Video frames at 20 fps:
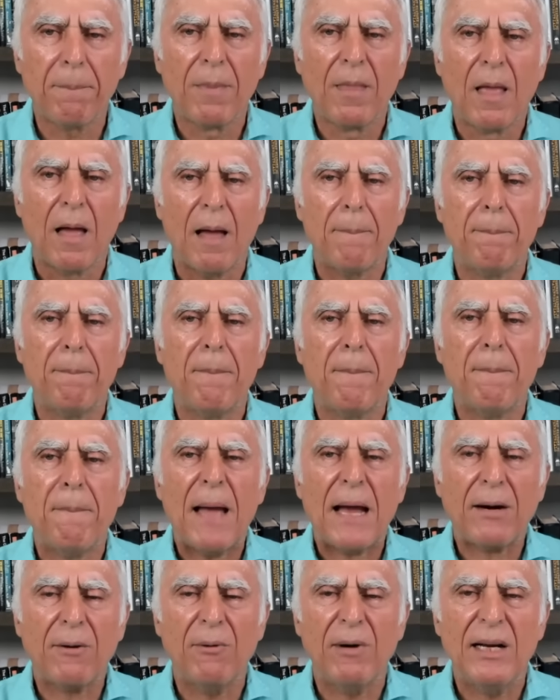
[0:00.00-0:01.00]
uh,
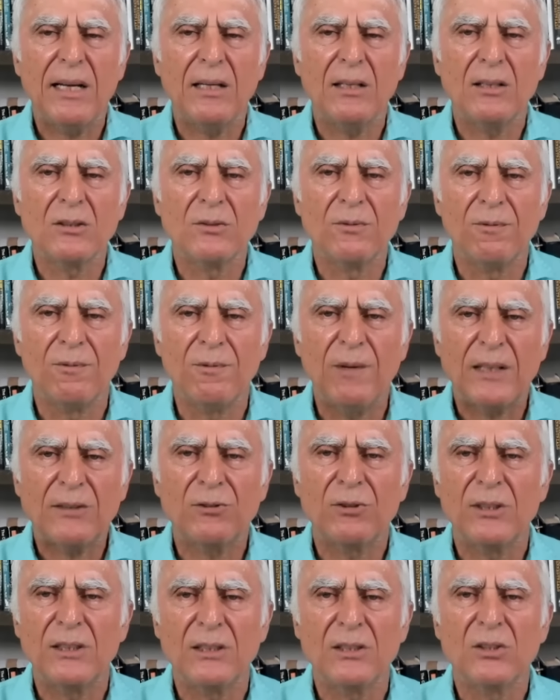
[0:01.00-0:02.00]
backgrounds,
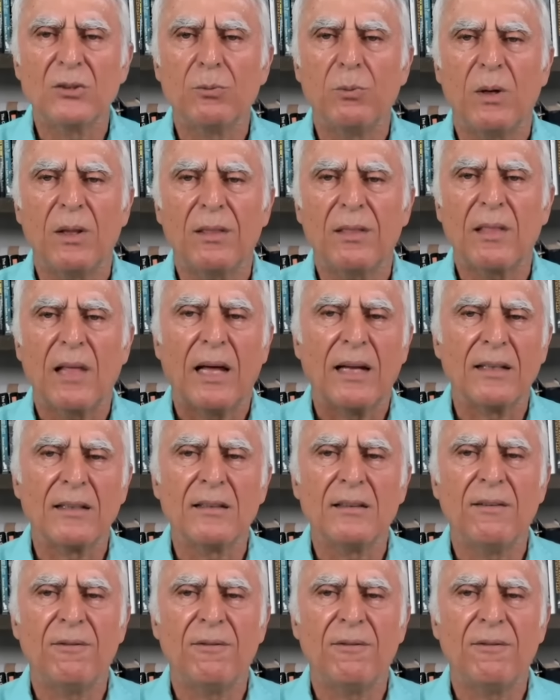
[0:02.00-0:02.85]
veterans with uh,